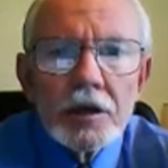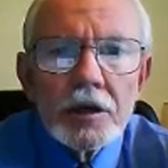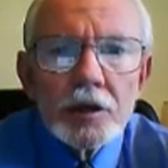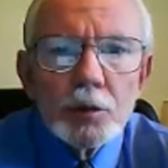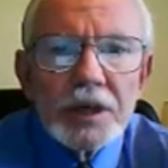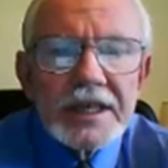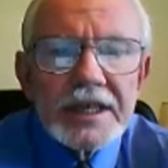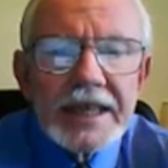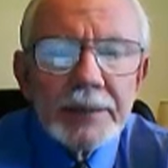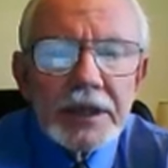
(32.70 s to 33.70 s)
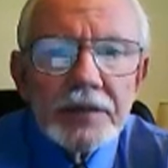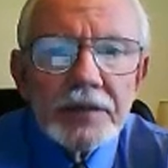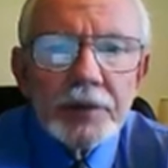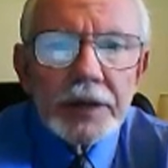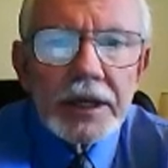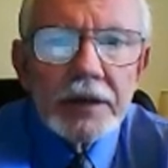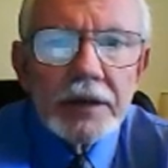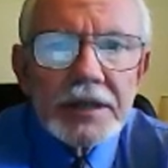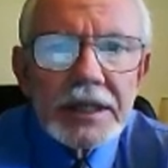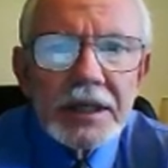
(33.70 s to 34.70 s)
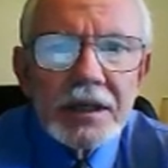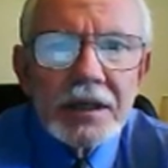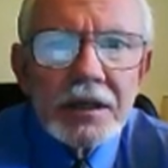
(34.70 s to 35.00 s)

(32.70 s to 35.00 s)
You would examine it very closely.